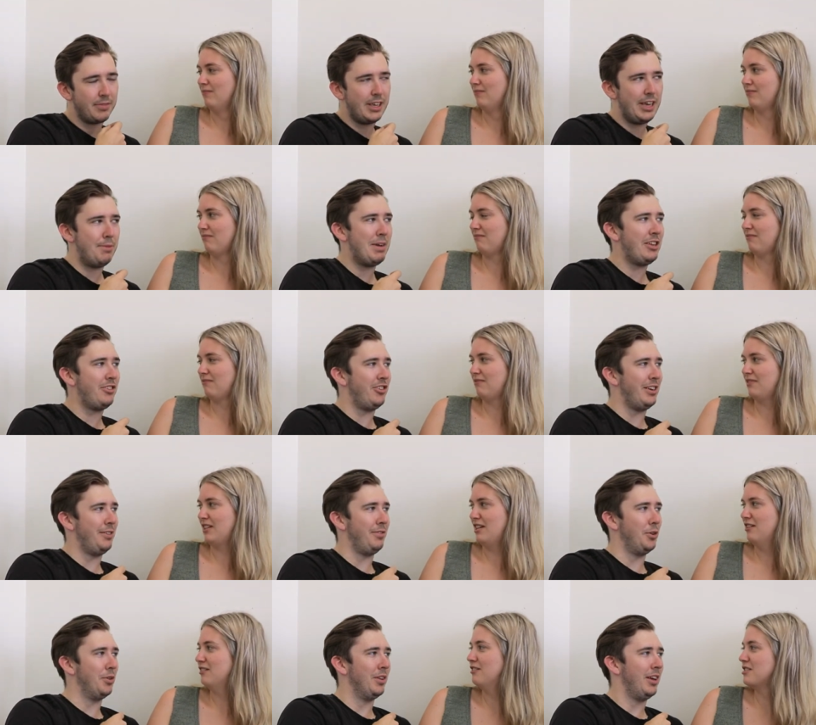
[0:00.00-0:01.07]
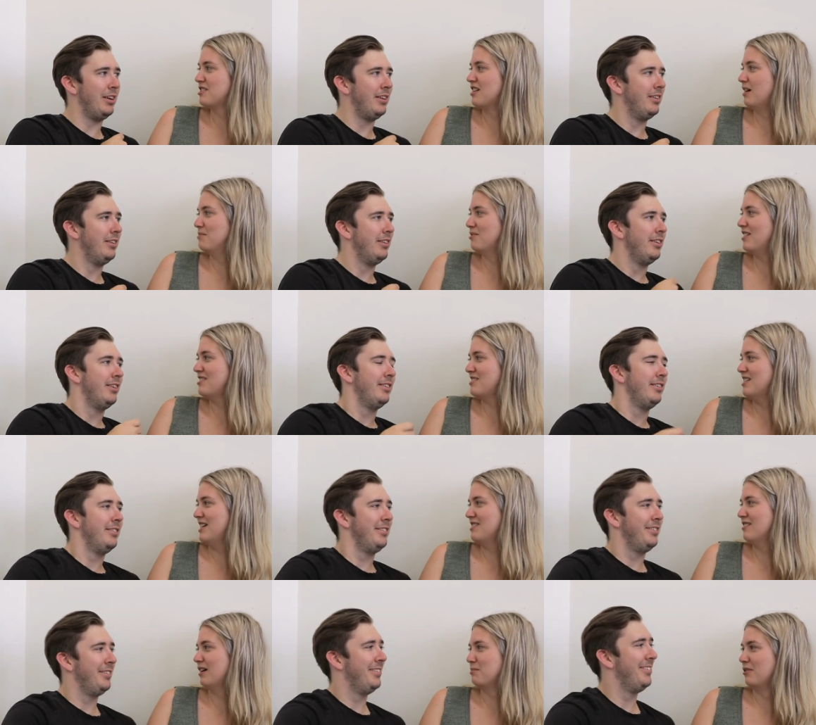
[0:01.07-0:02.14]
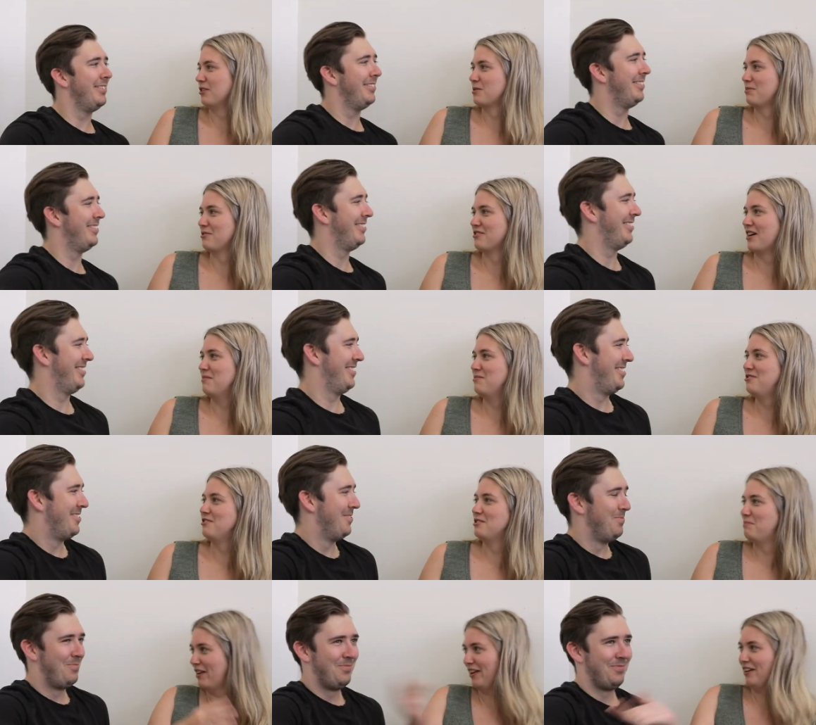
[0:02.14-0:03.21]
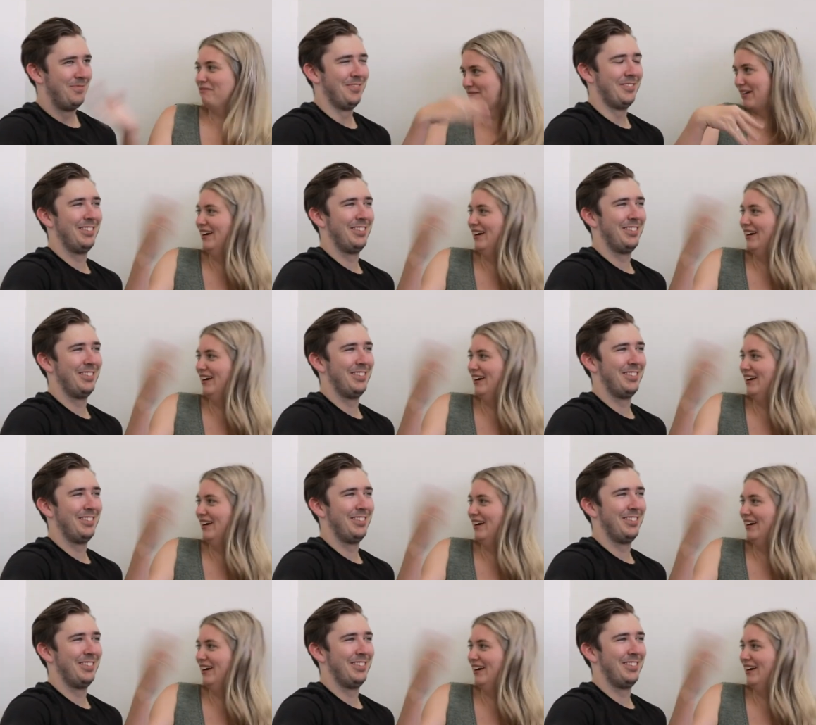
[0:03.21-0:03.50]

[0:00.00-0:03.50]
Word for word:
Speaker 1: Can you imagine? If You know there's
Speaker 2: times where you sneeze like multiple times, you'd just be like,